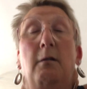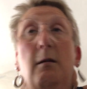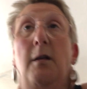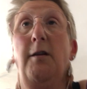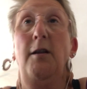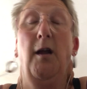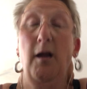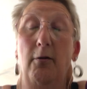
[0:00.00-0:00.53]

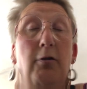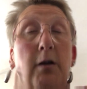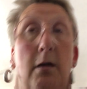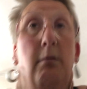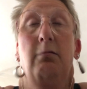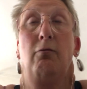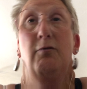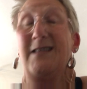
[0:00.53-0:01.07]
you know,
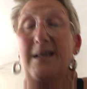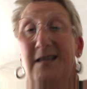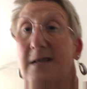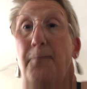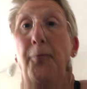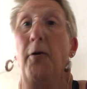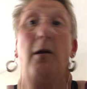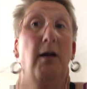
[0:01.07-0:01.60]
with the
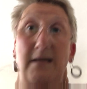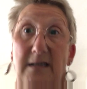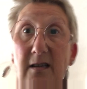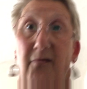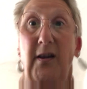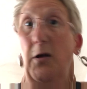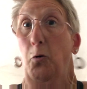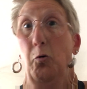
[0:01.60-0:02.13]
surprise of
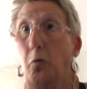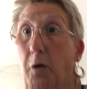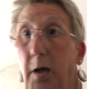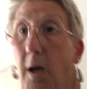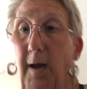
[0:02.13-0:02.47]
it all.